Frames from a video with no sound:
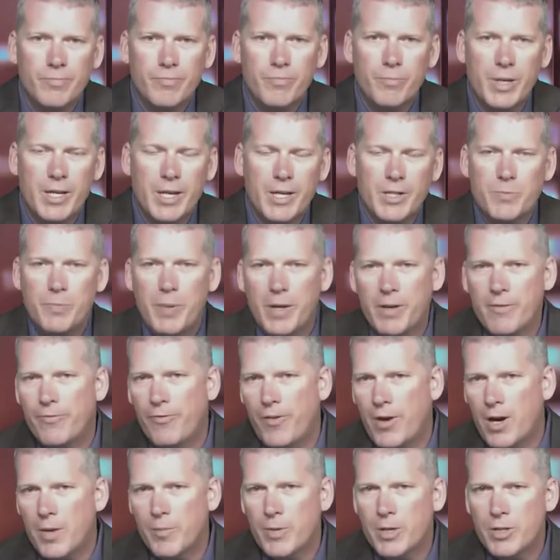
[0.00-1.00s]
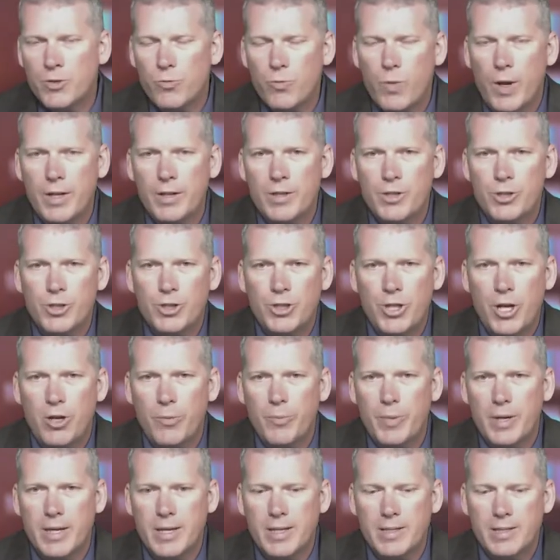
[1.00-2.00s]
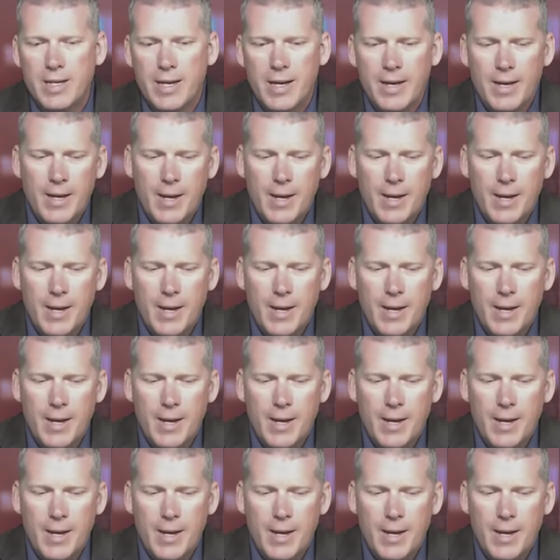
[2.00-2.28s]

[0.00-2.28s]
Because Big Pharma is running the show, because